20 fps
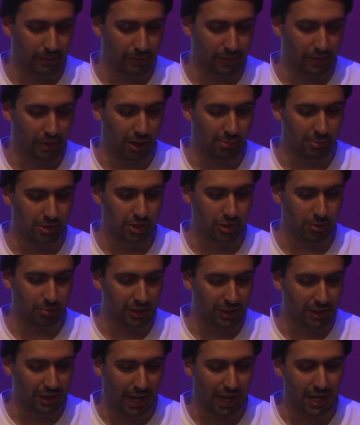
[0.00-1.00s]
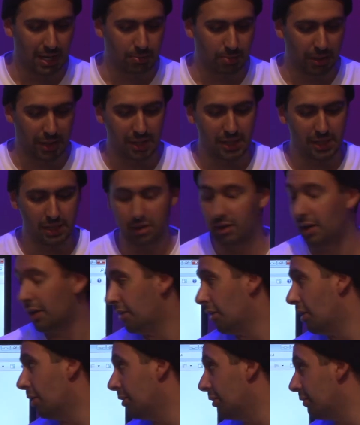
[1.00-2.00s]
that I'm assuming KP, I
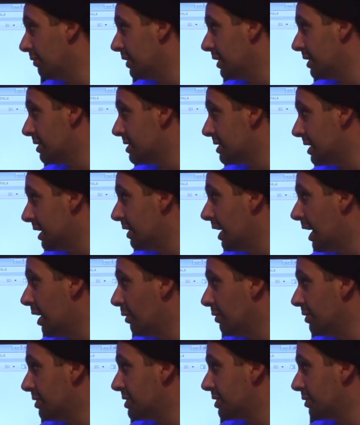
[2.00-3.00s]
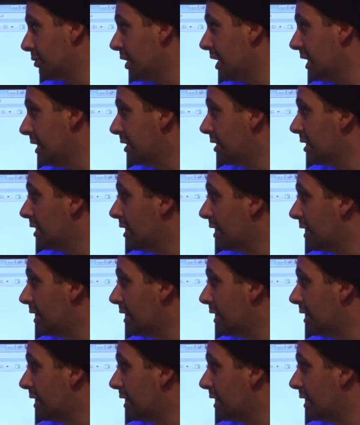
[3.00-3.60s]
don't know if you can see that on the screen,